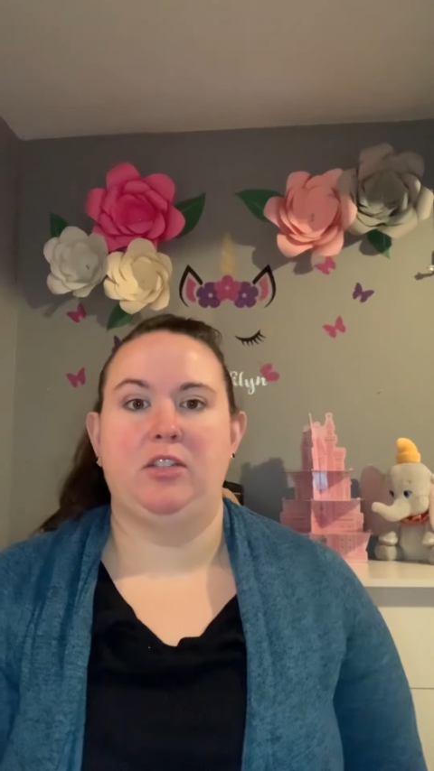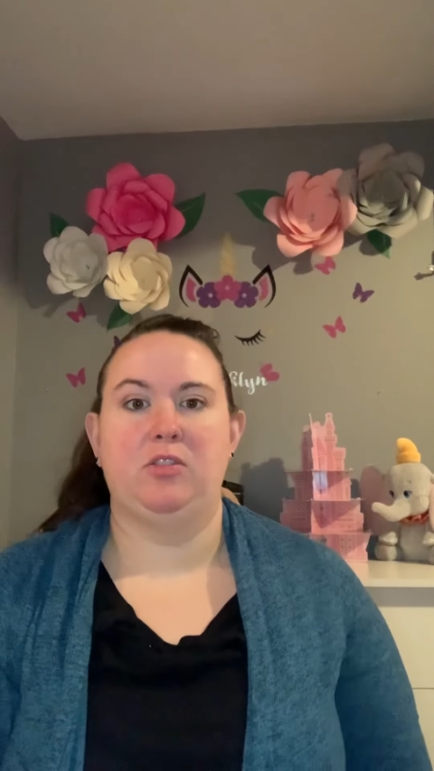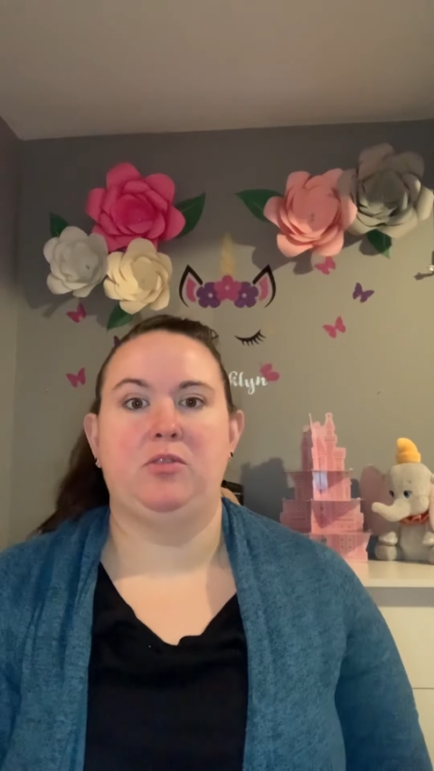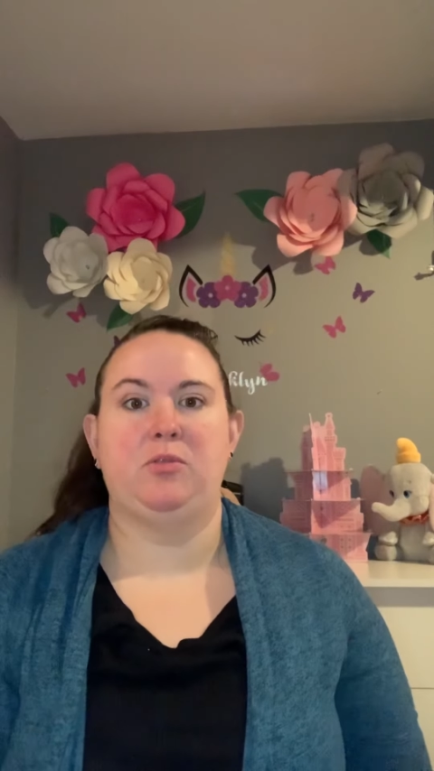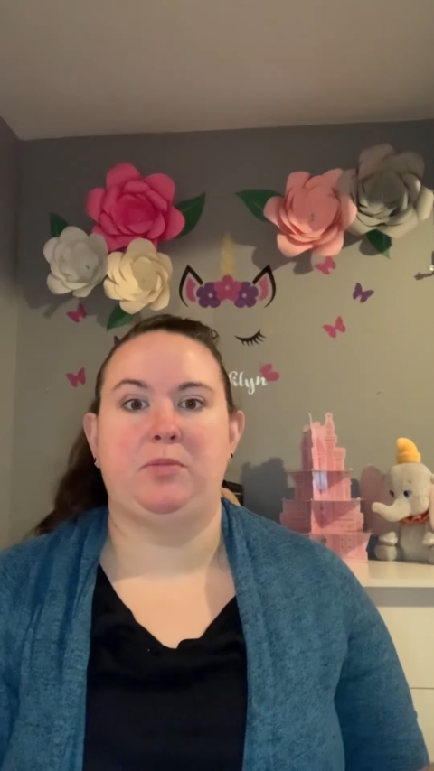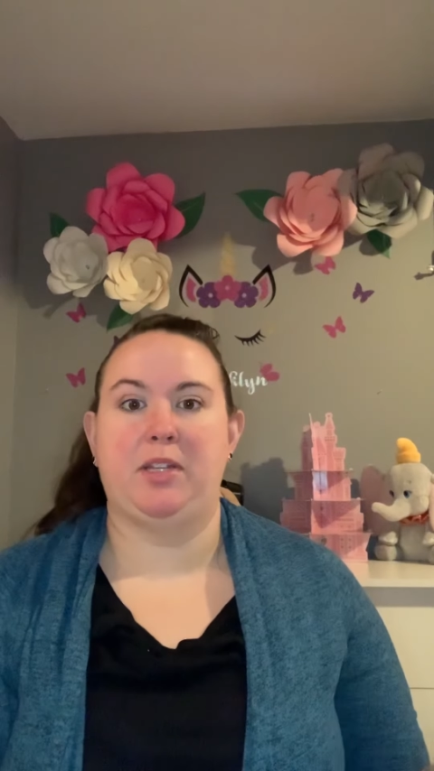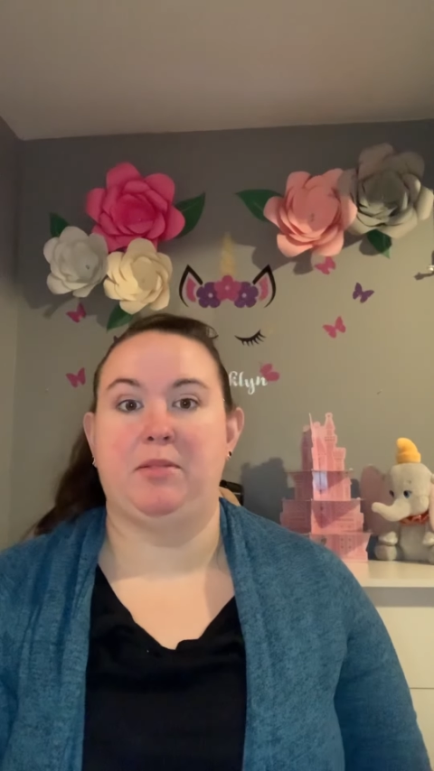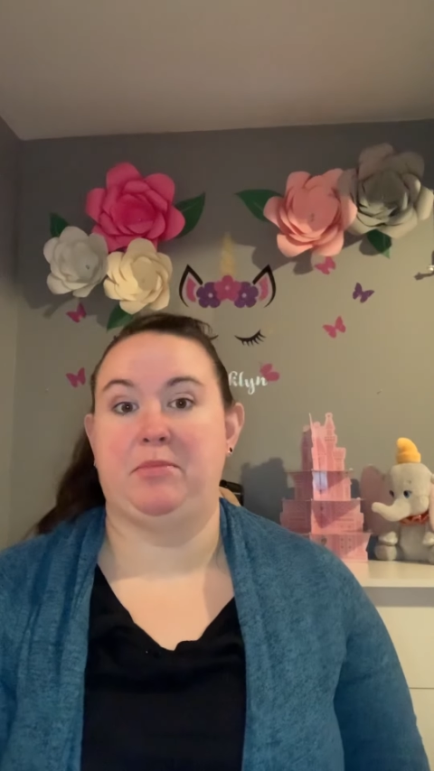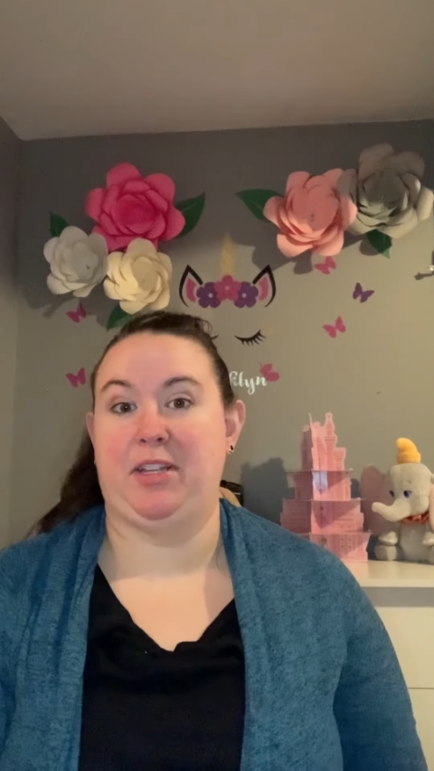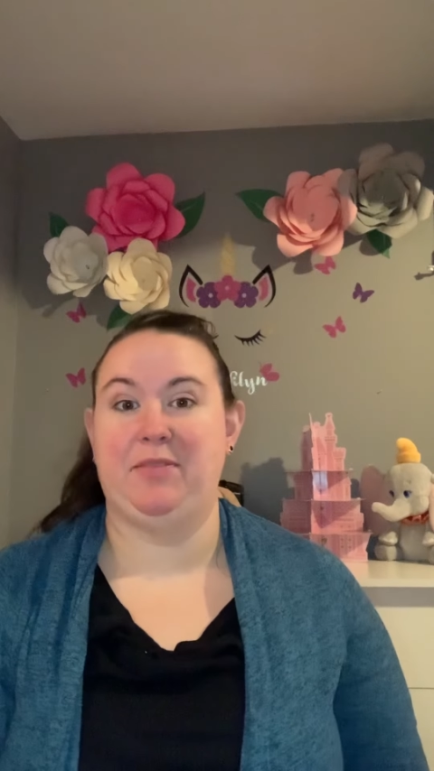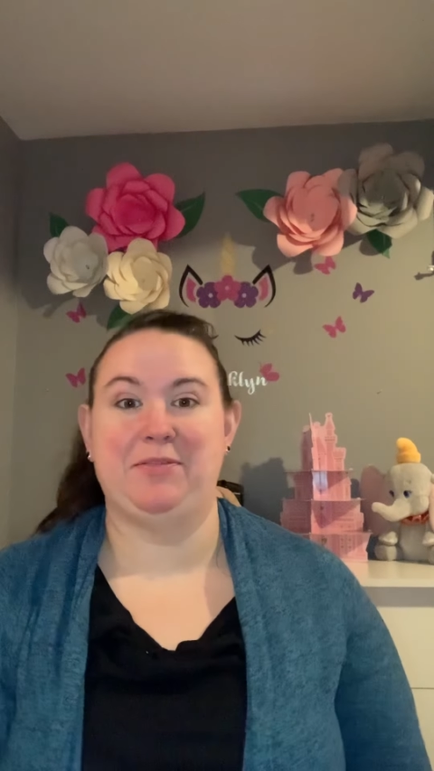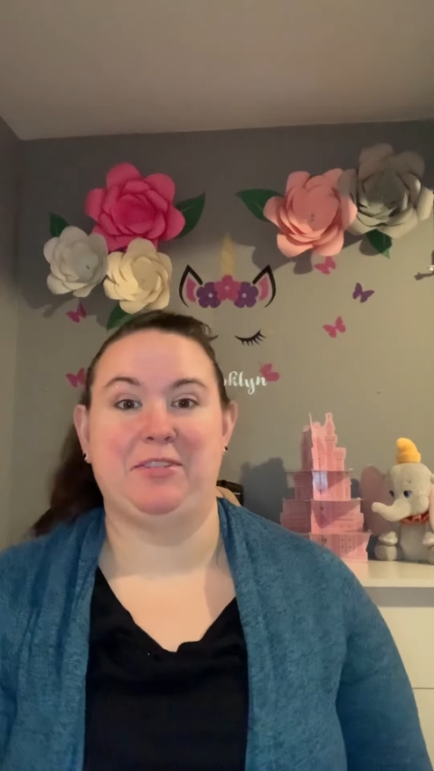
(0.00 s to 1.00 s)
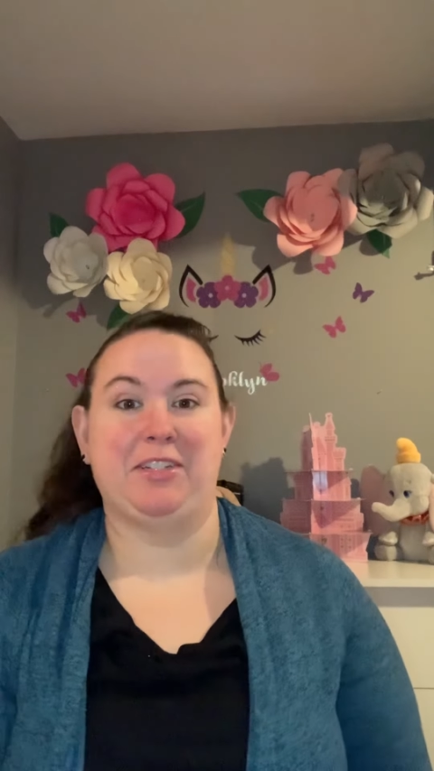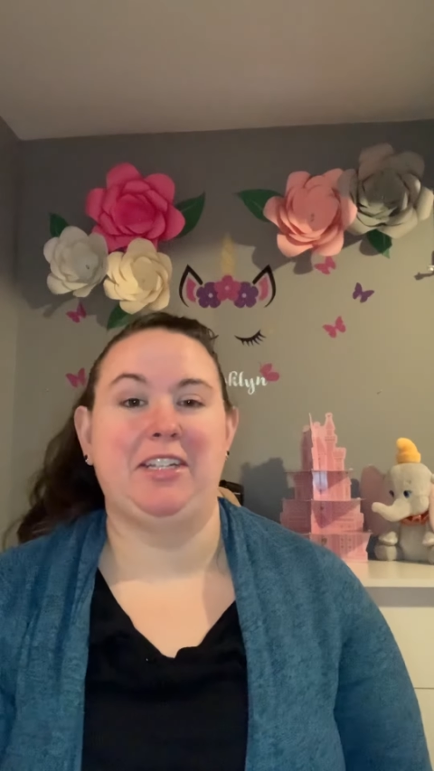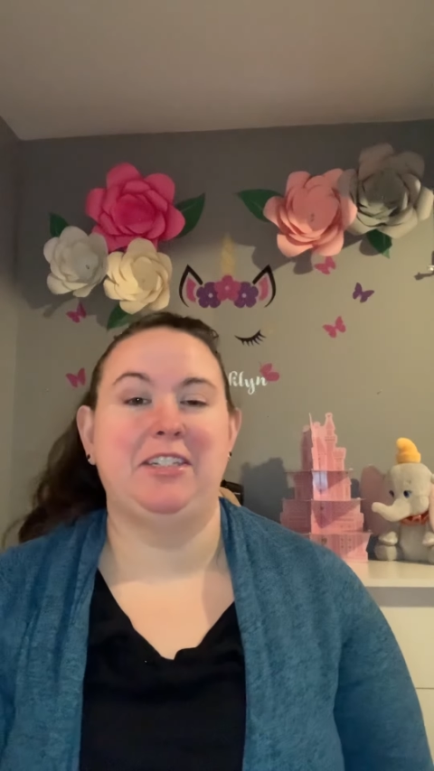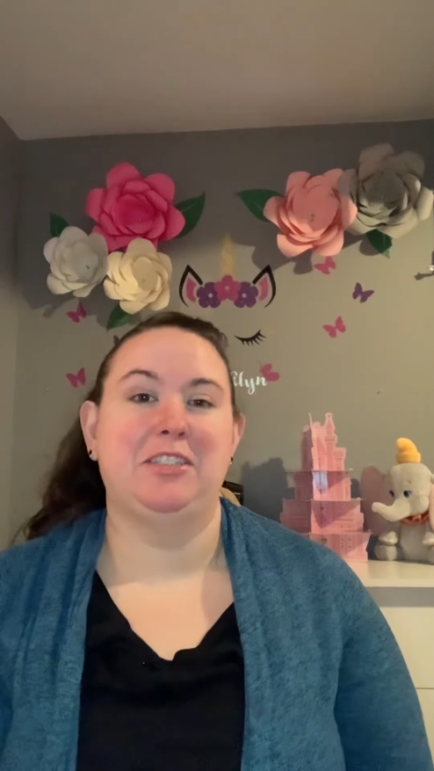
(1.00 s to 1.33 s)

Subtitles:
to become debt-free.